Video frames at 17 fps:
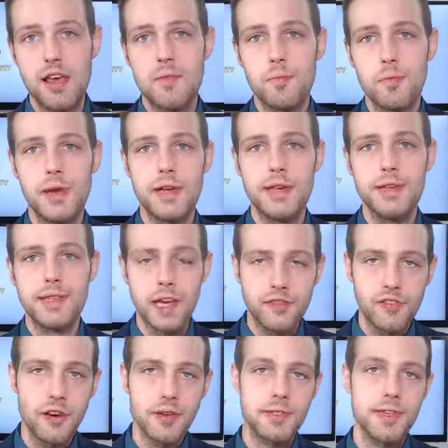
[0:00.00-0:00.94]
But take,
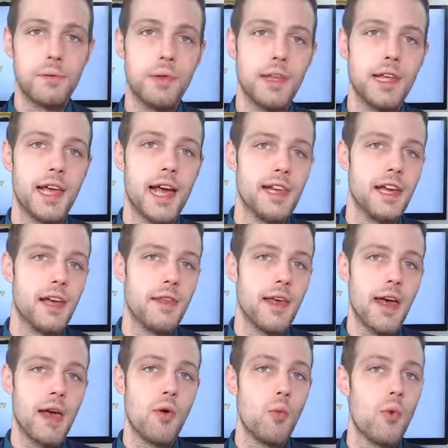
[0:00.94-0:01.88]
for example, the idea
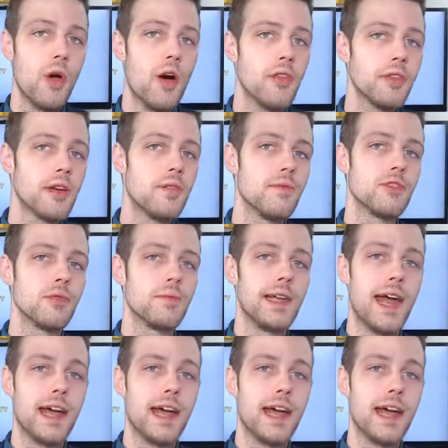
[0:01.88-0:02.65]
that wealth comes from the